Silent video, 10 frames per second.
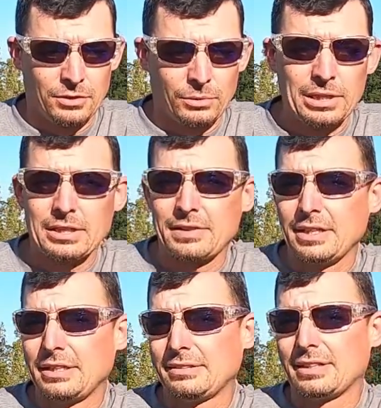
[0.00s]
3 of the
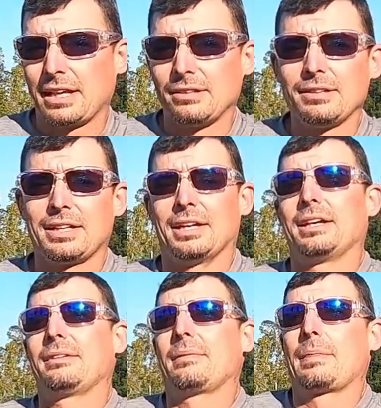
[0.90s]
things that I look
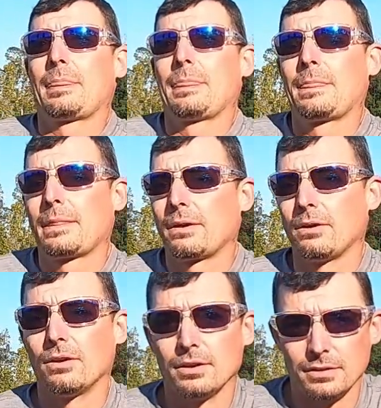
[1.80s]
at
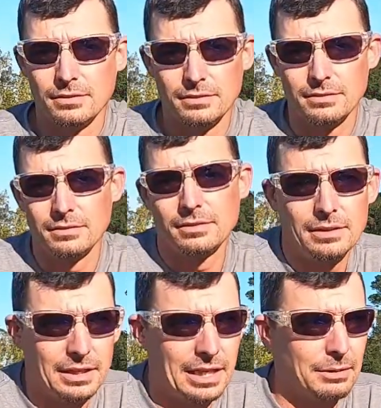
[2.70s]
are:
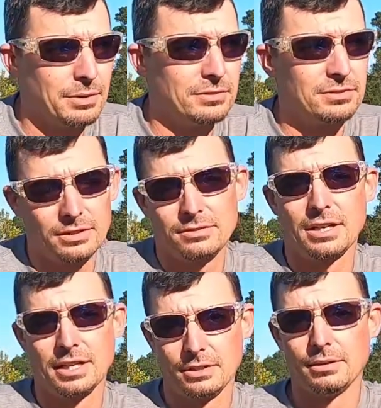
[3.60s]
how much
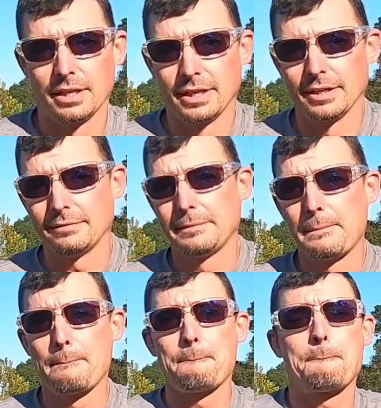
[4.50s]
sunshine do I have,
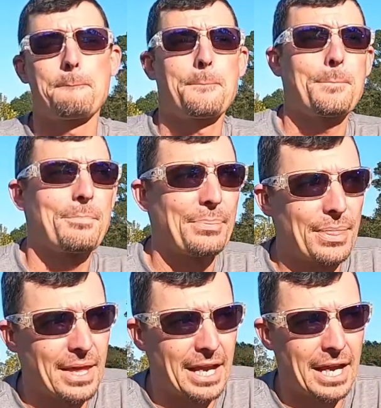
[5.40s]

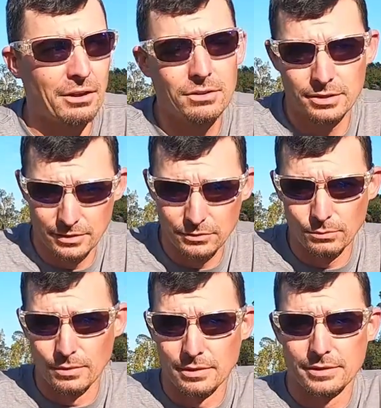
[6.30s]
how clear is the
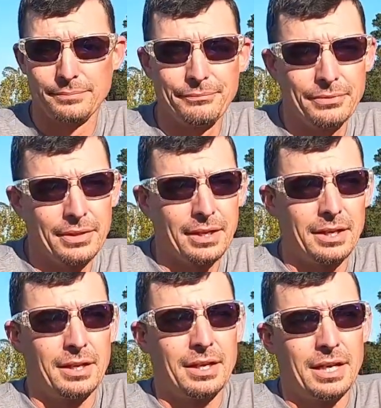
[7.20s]
water,
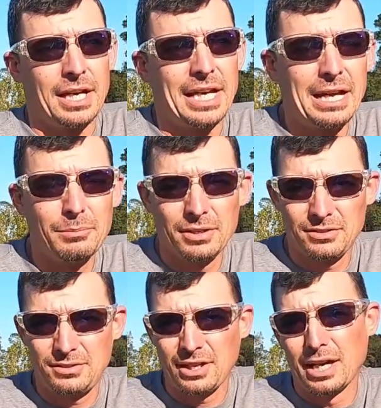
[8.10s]
and how
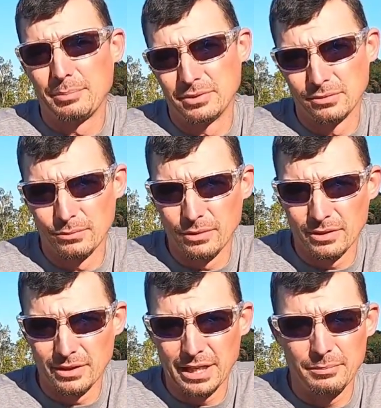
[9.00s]
much chop is on the
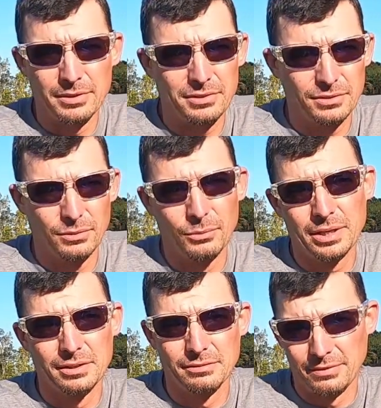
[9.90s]
water. How much is the
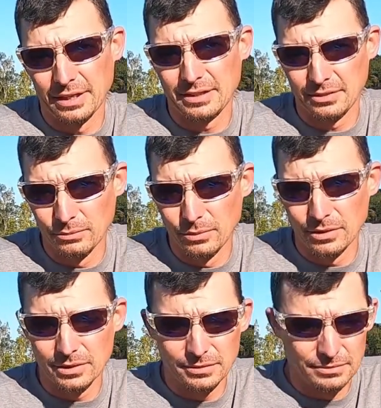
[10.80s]
wind affecting the
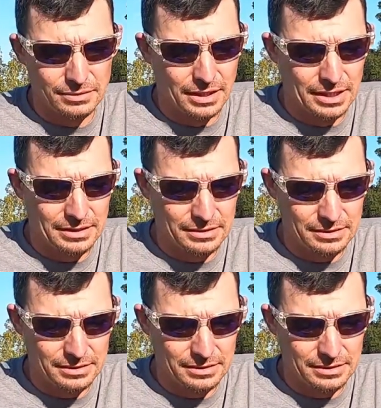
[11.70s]
water, right?